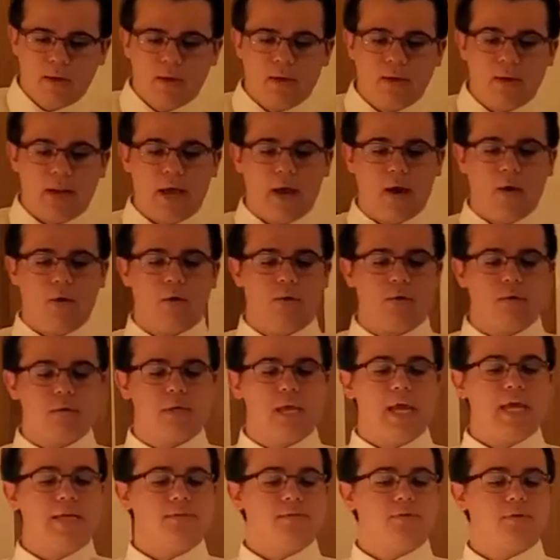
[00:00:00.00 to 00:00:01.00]
Now,
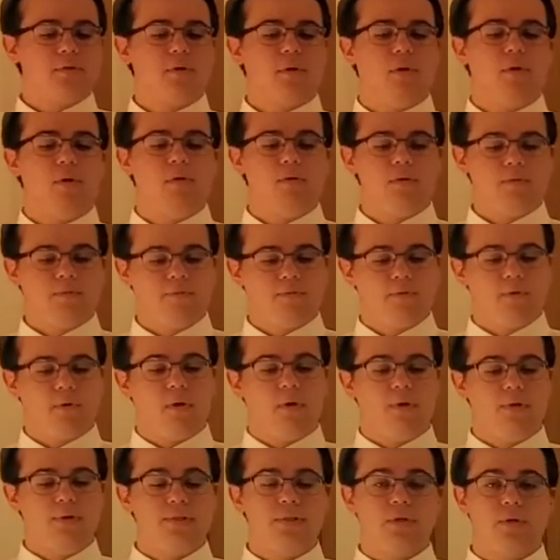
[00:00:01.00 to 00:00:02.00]
gastric
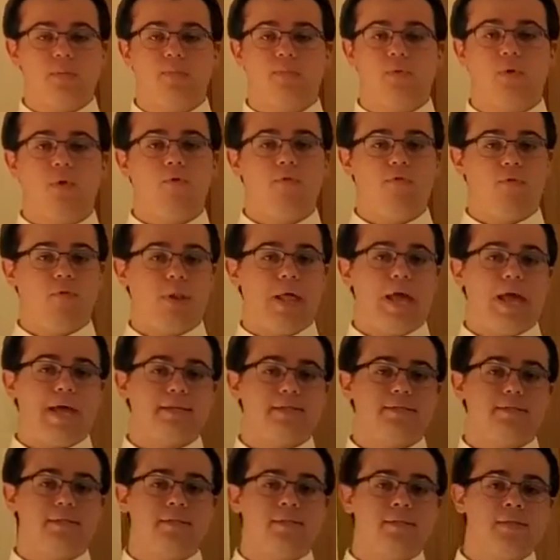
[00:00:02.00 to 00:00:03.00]
ulcer
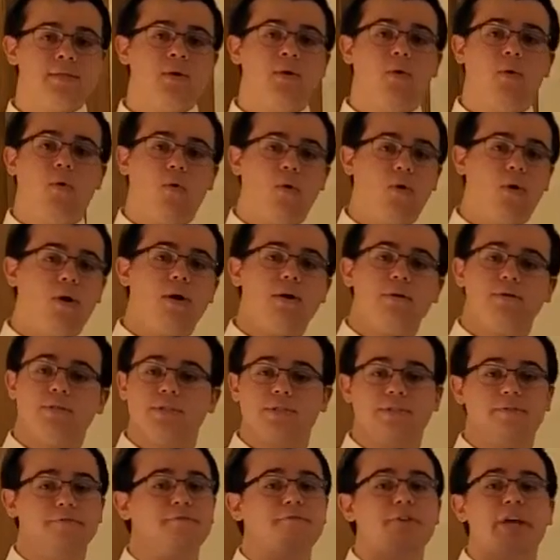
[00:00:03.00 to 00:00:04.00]
prophylaxis, or just
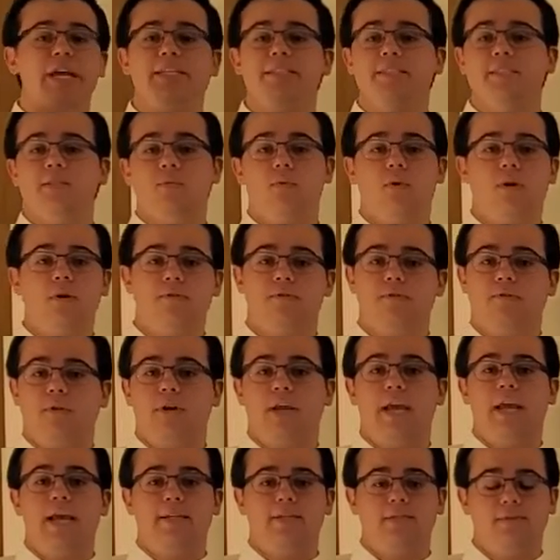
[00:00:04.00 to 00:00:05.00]
a fancy word for
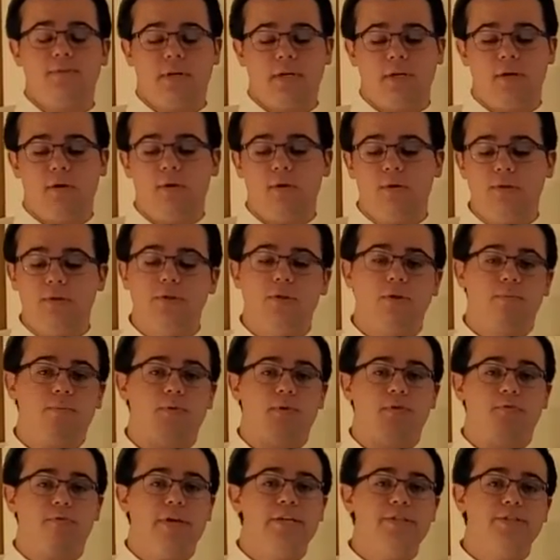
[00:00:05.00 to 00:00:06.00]
gastric ulcer
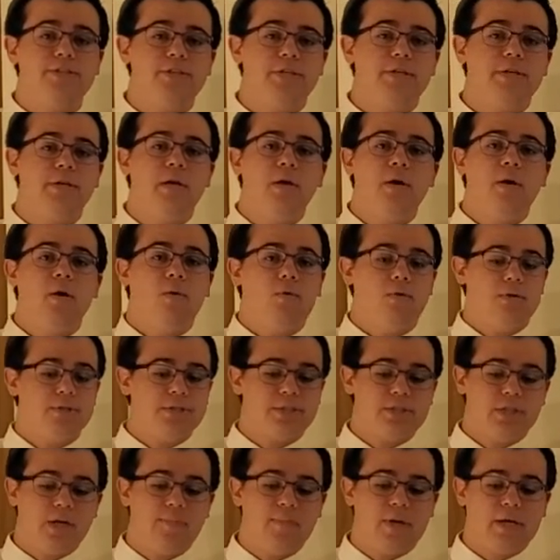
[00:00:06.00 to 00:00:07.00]
prevention, or
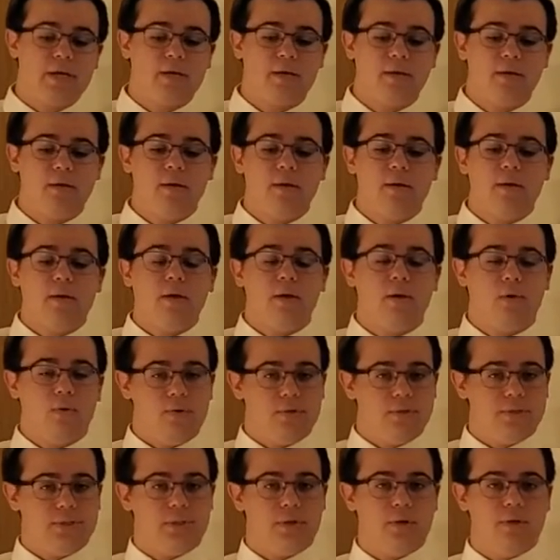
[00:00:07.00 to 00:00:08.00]
stomach
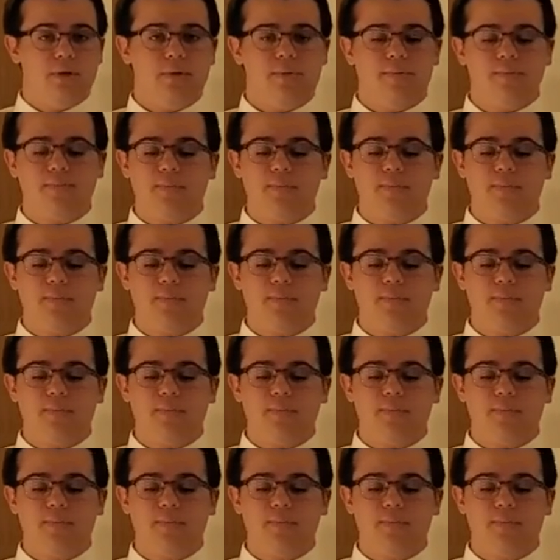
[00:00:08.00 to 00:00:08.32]
ulcer,